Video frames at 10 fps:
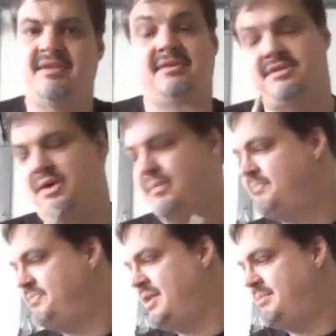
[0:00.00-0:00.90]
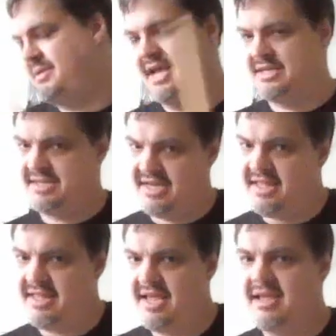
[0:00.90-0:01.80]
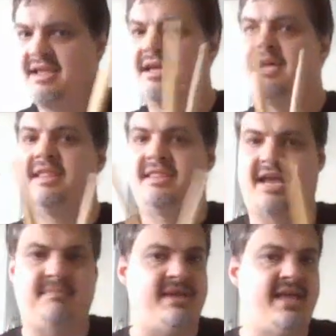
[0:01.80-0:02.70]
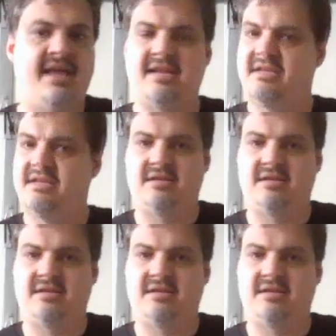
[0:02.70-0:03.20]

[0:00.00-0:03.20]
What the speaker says: So, but yes, anything that can be hit,